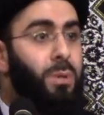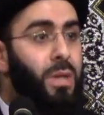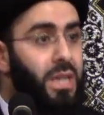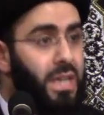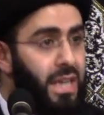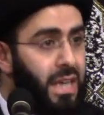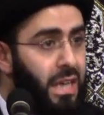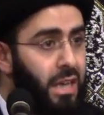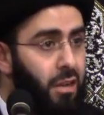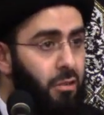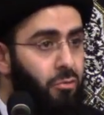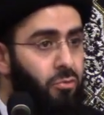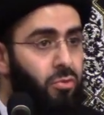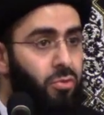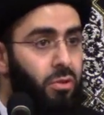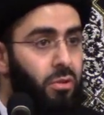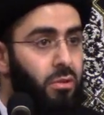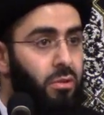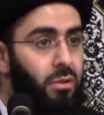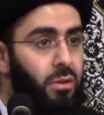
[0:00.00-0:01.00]

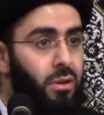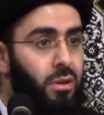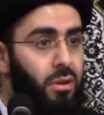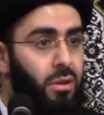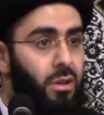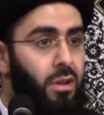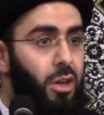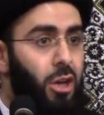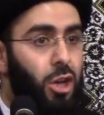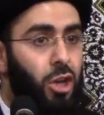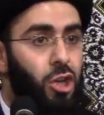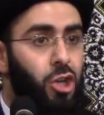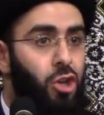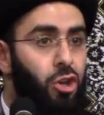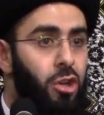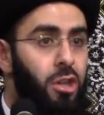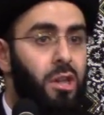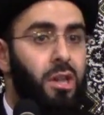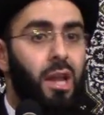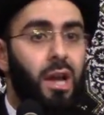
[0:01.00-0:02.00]
believe in
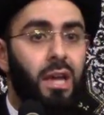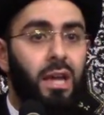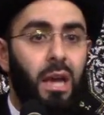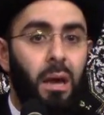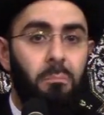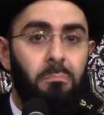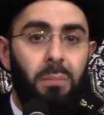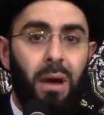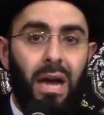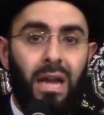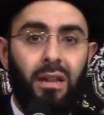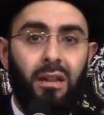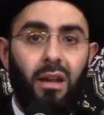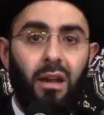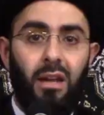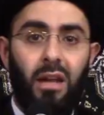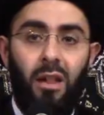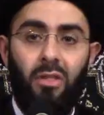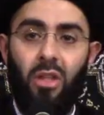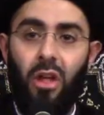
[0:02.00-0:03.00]
good luck and bad
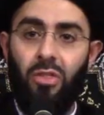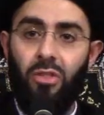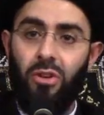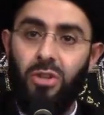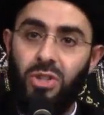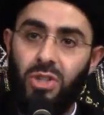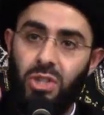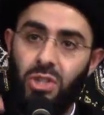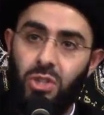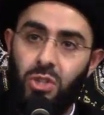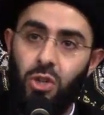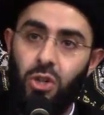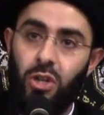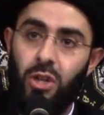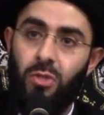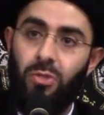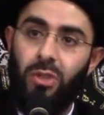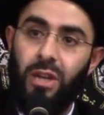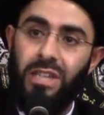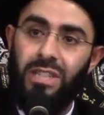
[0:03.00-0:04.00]
luck, and that there's
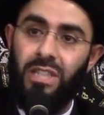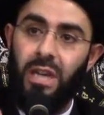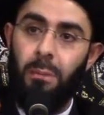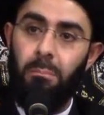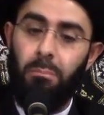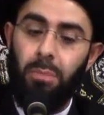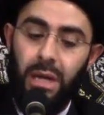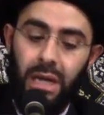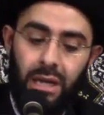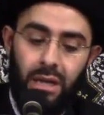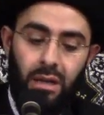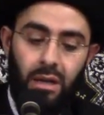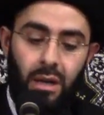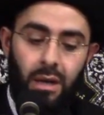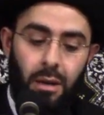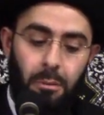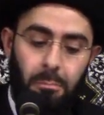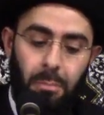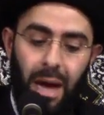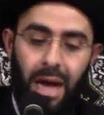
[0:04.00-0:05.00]
certain things that
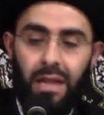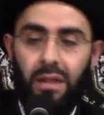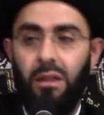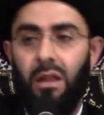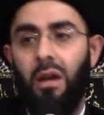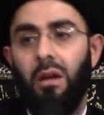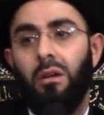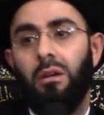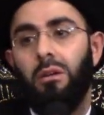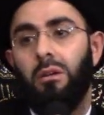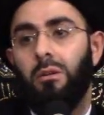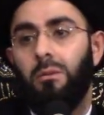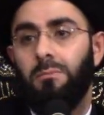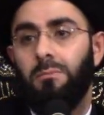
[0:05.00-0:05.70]
bring bad luck.